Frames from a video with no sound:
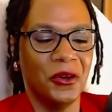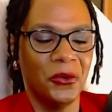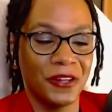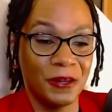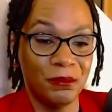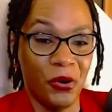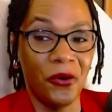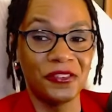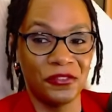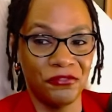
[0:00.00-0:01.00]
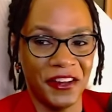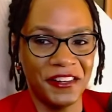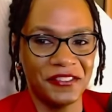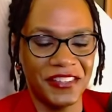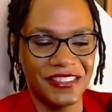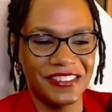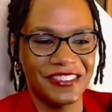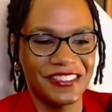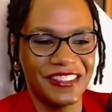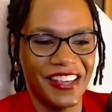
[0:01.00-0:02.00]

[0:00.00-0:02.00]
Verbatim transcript: when our opponent's afraid of us.